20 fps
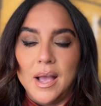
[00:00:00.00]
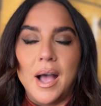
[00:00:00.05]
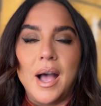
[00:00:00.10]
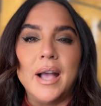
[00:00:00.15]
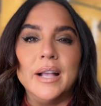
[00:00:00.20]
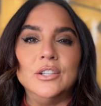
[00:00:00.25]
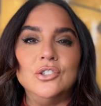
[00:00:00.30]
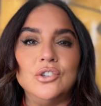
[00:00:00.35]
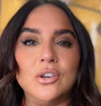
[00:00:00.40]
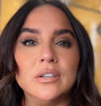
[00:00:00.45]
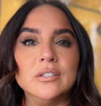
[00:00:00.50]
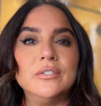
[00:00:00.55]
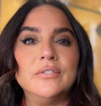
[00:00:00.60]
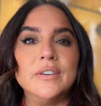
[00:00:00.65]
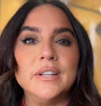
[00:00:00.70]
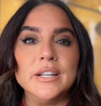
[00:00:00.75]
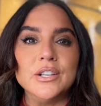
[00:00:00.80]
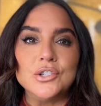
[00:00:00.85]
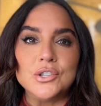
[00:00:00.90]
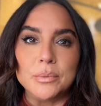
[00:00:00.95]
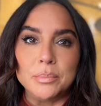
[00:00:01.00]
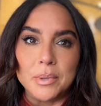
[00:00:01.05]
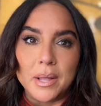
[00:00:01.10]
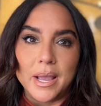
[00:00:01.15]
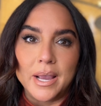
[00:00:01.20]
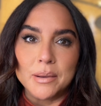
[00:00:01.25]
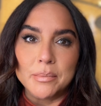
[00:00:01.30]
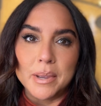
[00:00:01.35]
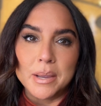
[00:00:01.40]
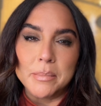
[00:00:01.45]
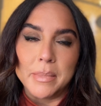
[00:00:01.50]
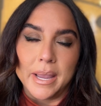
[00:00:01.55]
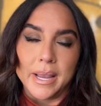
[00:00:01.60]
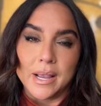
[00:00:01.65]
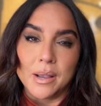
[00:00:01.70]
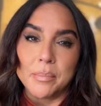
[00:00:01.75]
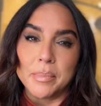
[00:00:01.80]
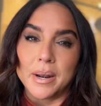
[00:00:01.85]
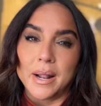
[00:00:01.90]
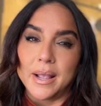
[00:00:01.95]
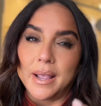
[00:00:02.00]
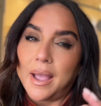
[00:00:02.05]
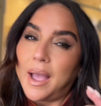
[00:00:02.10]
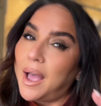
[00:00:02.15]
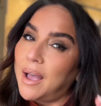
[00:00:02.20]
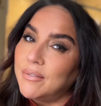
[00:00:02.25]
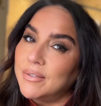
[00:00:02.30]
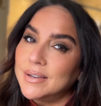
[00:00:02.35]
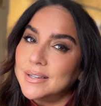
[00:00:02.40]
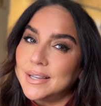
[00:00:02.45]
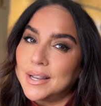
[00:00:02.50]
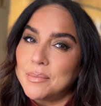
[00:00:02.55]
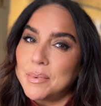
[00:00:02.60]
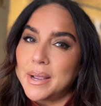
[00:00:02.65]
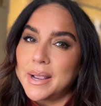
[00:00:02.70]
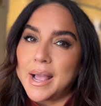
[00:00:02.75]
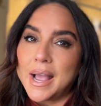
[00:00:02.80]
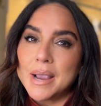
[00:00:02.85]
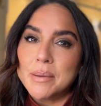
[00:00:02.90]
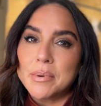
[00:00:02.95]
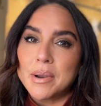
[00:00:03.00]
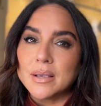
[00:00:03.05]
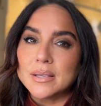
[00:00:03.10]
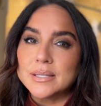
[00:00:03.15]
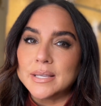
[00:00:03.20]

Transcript: I just finished applying my makeup, but I haven't done my eyebrows